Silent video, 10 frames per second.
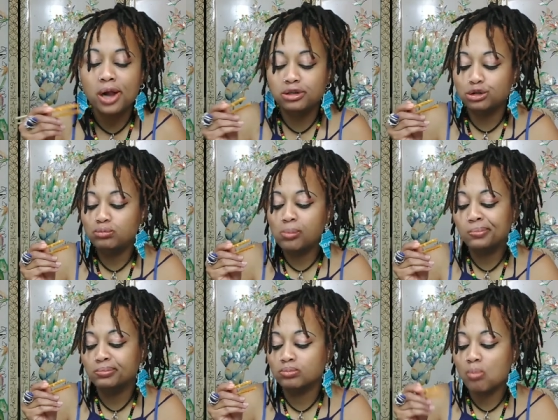what I do
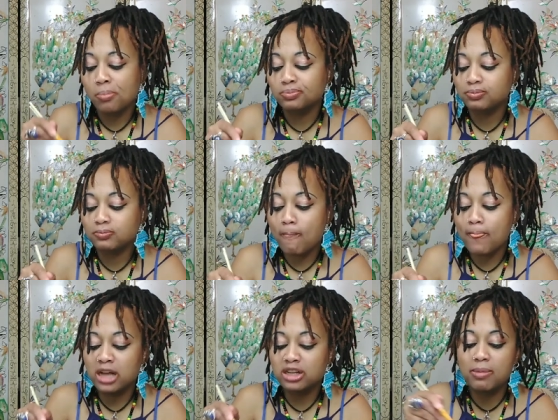
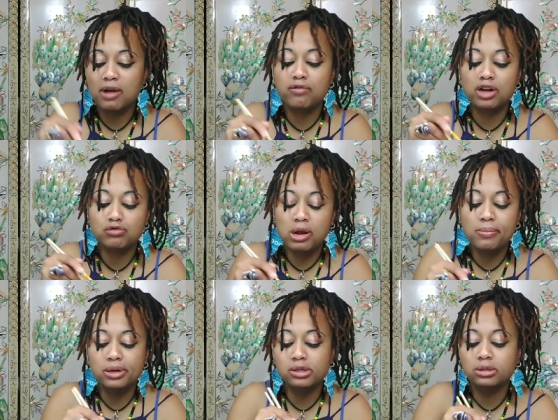is I buy fresh
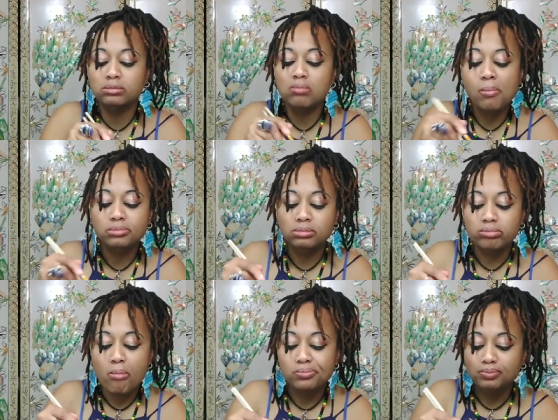green beans
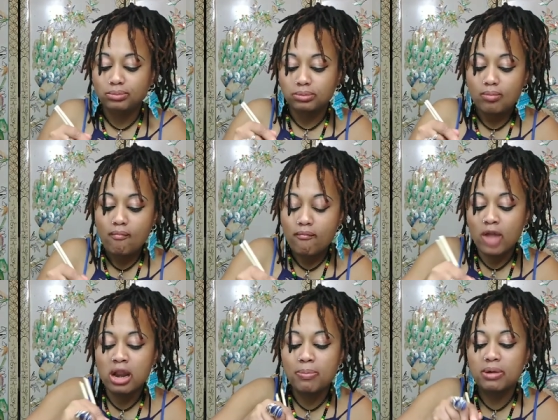
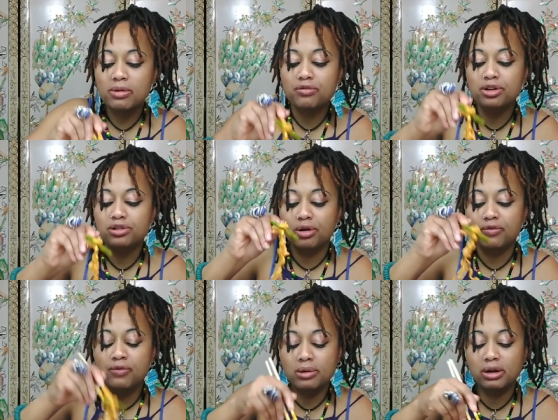and I put them in the
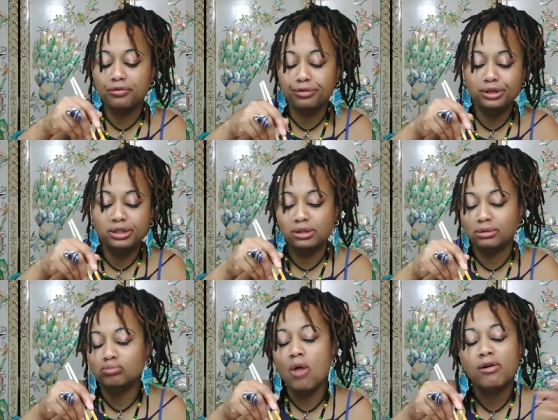freezer, uh, not
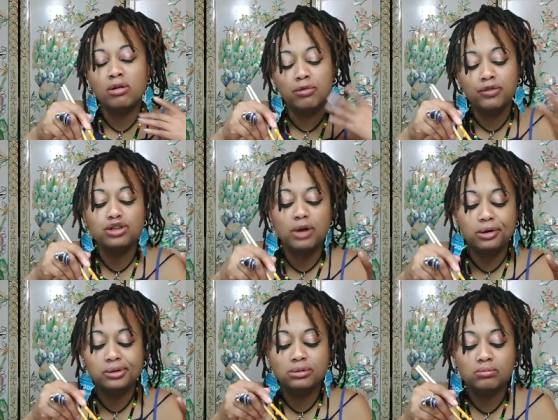freezer, the
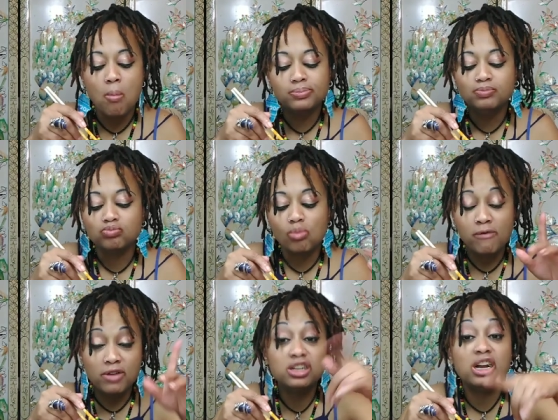refrigerator.
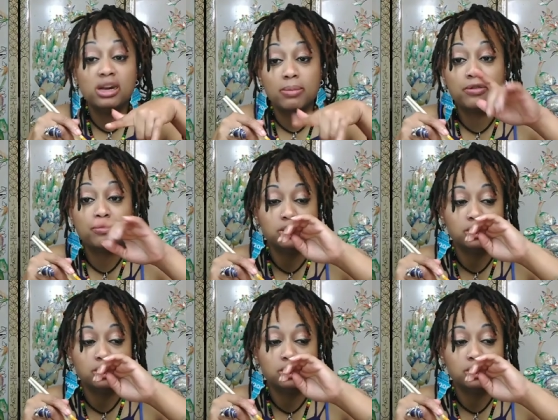Eventually they end up in the